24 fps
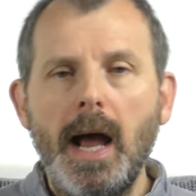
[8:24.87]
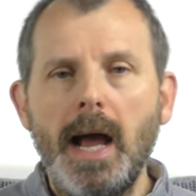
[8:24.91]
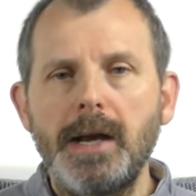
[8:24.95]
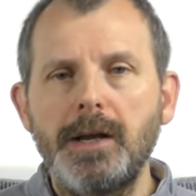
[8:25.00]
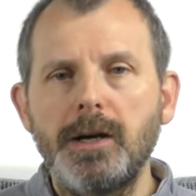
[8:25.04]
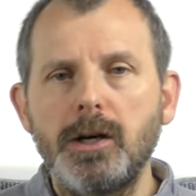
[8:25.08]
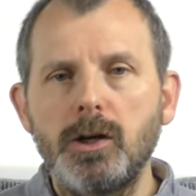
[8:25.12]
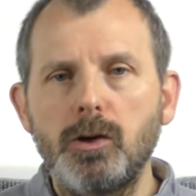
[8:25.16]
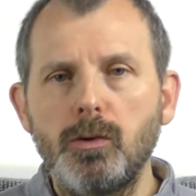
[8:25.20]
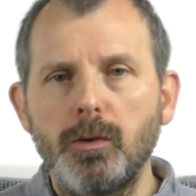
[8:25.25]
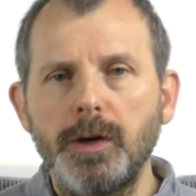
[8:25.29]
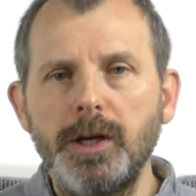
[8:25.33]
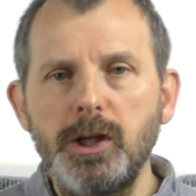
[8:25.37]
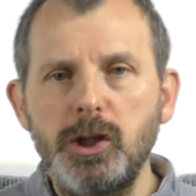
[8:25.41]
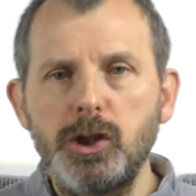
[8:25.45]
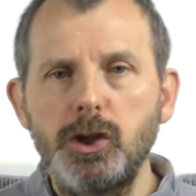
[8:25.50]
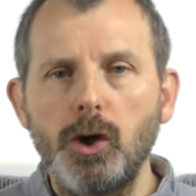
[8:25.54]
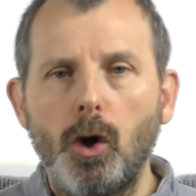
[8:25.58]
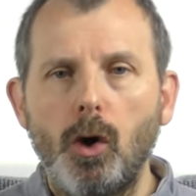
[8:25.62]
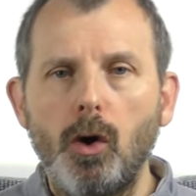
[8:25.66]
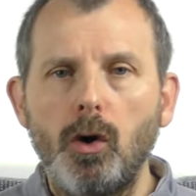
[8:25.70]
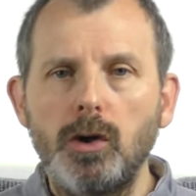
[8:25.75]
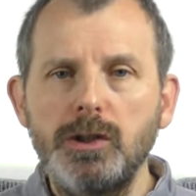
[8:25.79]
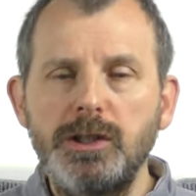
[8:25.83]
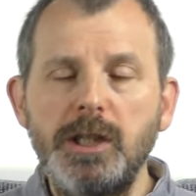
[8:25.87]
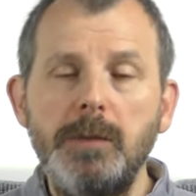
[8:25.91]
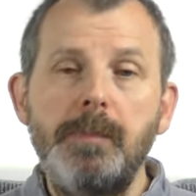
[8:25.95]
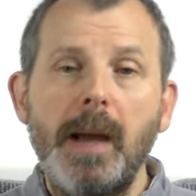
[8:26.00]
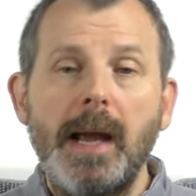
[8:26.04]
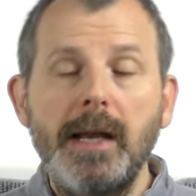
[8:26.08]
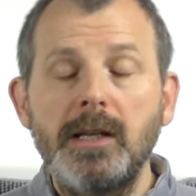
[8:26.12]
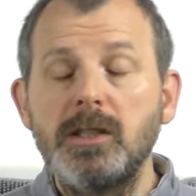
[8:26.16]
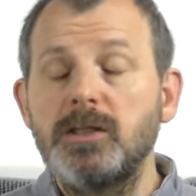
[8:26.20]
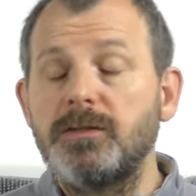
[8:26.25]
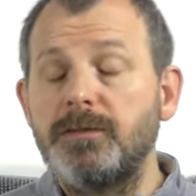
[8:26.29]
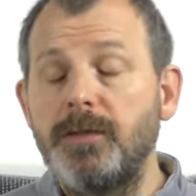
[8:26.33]
and a green shot
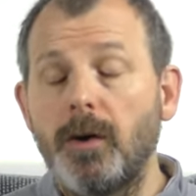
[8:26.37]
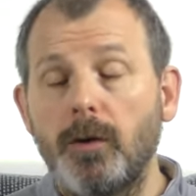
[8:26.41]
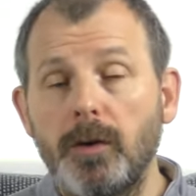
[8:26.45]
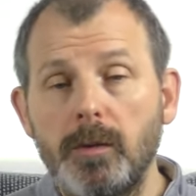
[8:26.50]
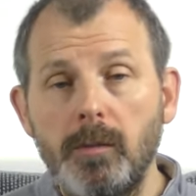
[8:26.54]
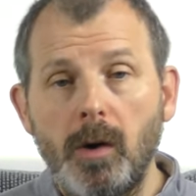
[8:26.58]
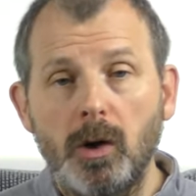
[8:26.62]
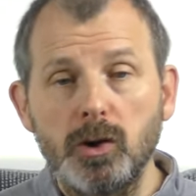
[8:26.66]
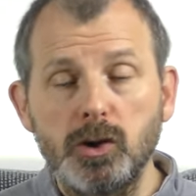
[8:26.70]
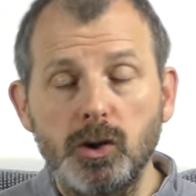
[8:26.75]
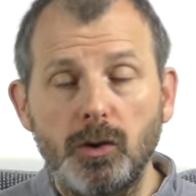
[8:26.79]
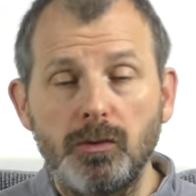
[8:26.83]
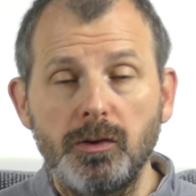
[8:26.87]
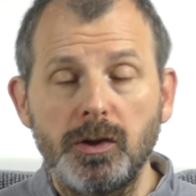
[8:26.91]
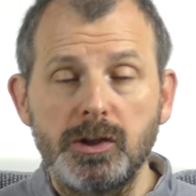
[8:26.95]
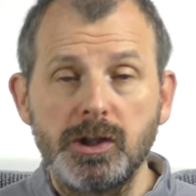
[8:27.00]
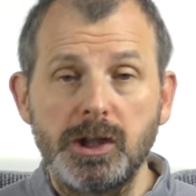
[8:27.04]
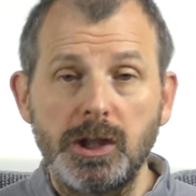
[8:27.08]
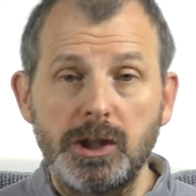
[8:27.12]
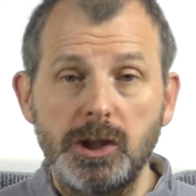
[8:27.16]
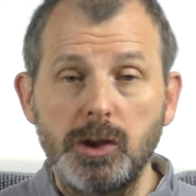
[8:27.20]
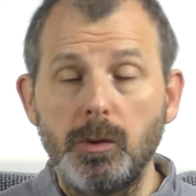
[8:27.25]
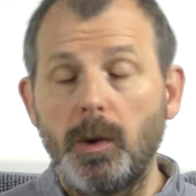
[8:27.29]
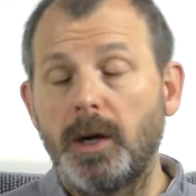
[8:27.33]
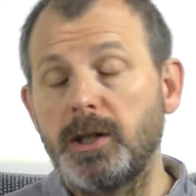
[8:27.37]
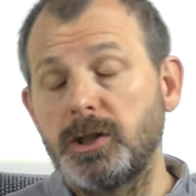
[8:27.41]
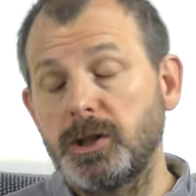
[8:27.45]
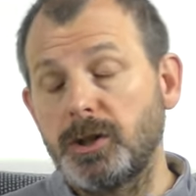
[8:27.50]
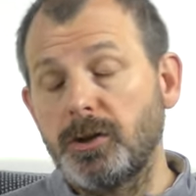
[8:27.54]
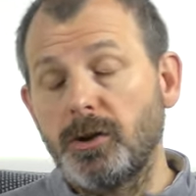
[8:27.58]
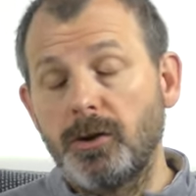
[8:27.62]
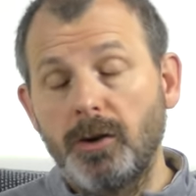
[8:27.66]
depends very much on the situation.